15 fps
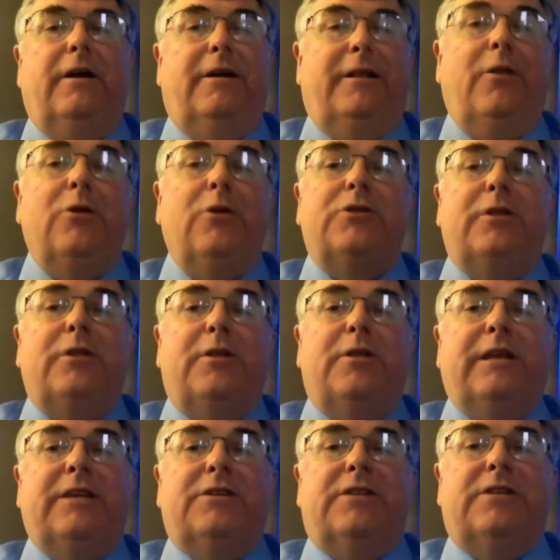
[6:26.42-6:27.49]
And those are the
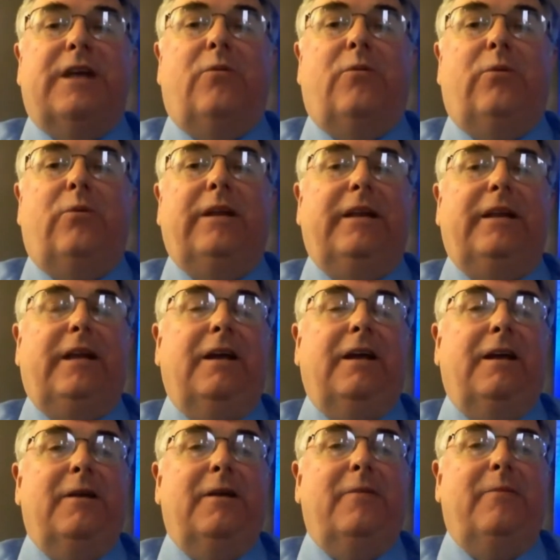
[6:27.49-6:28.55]
things that really
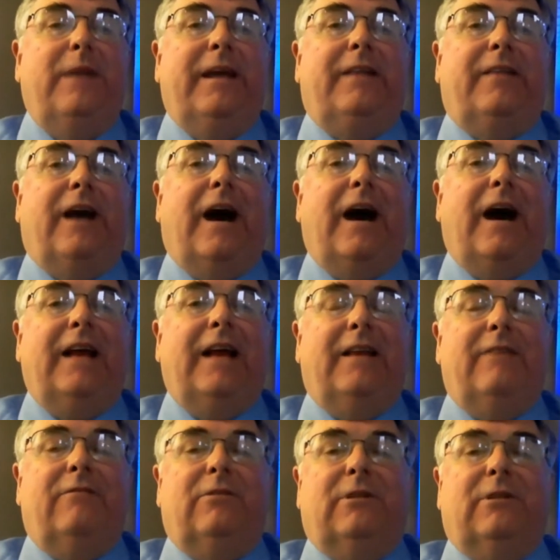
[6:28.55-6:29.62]
make the
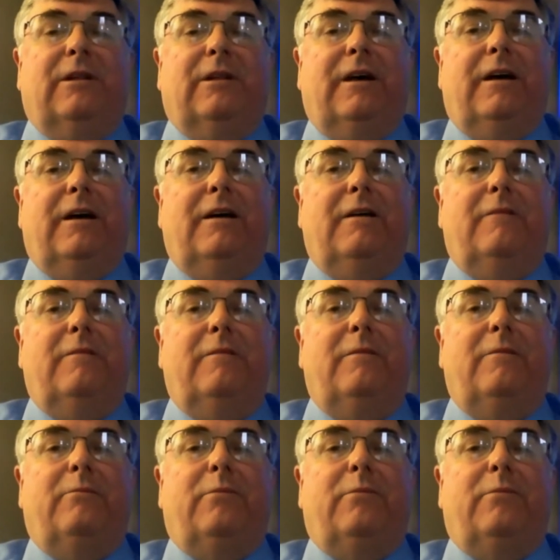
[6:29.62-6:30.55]
high-level uh,